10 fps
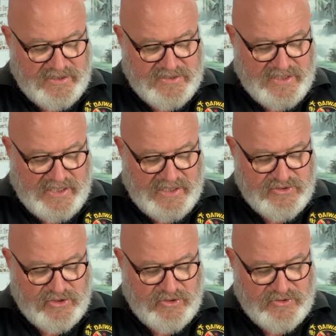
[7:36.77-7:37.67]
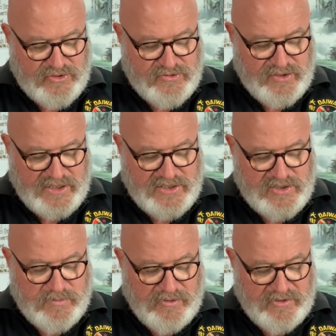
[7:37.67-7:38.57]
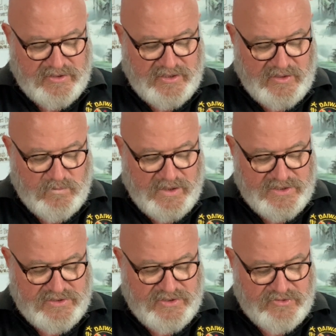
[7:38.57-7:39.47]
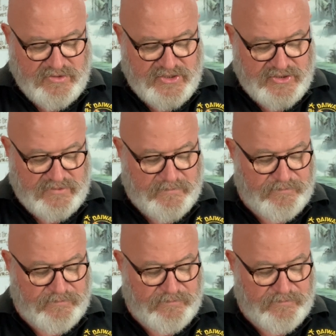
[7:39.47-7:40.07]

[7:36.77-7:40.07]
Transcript: it is hard to concentrate the spirit at one's discretion.